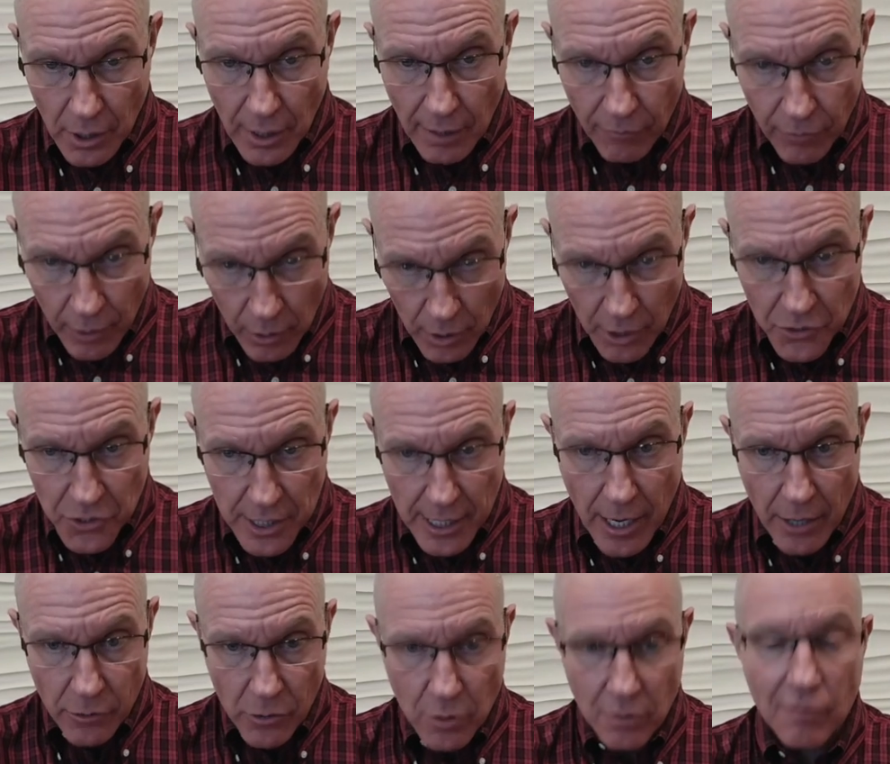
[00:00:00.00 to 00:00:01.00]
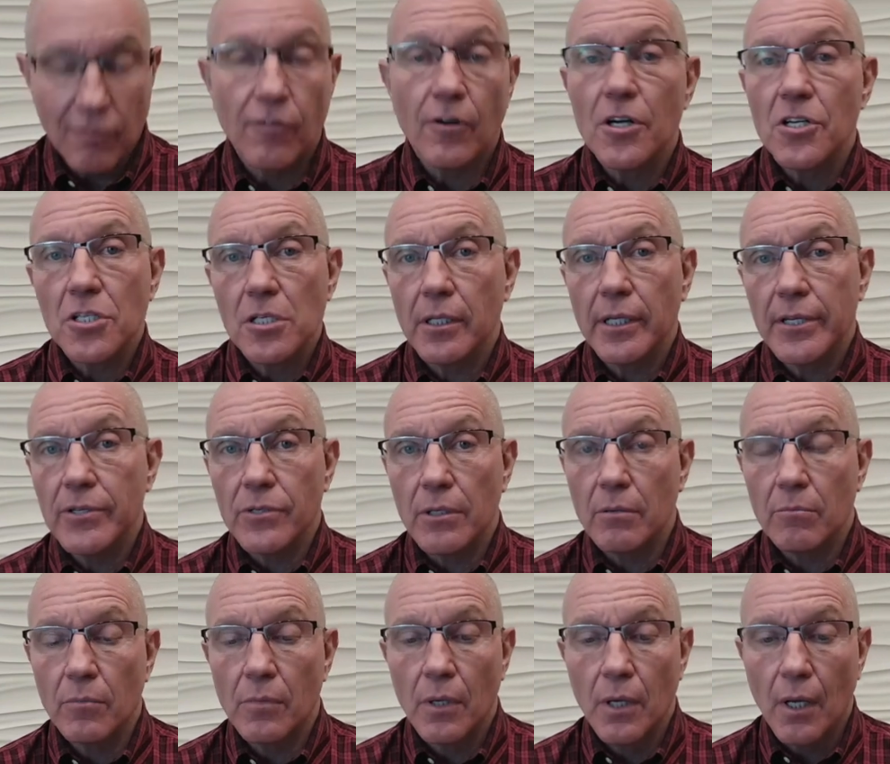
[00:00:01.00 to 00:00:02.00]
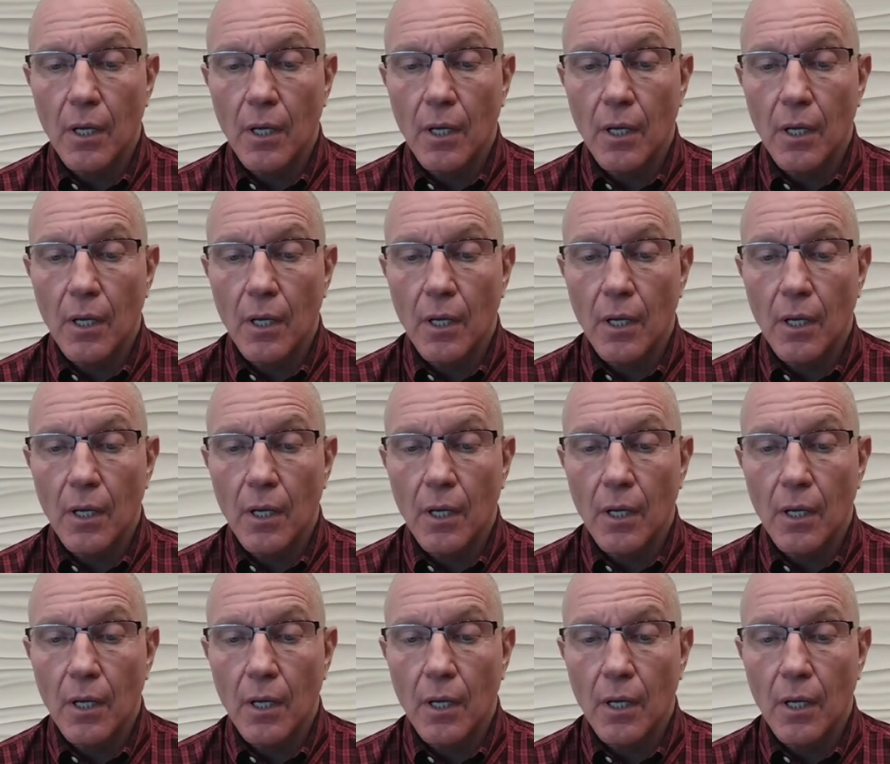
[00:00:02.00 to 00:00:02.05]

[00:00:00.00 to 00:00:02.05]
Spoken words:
of Unitarian Universalism